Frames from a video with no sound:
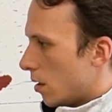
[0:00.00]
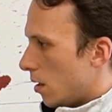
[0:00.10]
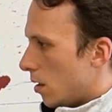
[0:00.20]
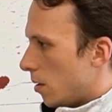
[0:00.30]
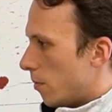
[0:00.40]

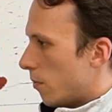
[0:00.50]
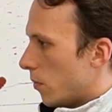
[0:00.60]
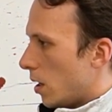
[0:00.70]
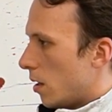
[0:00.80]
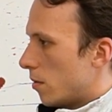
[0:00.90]

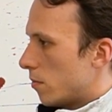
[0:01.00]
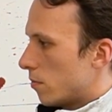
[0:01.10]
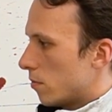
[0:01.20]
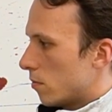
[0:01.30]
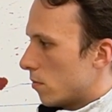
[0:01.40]
yeah,
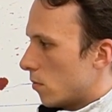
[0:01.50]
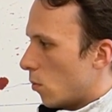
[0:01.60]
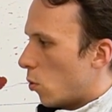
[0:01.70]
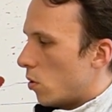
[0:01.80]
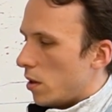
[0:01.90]

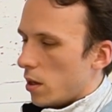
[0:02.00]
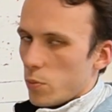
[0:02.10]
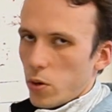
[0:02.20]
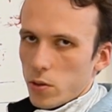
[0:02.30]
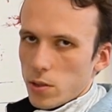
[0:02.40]
more than
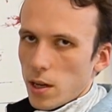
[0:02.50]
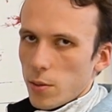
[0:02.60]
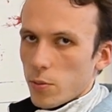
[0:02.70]
a prototype.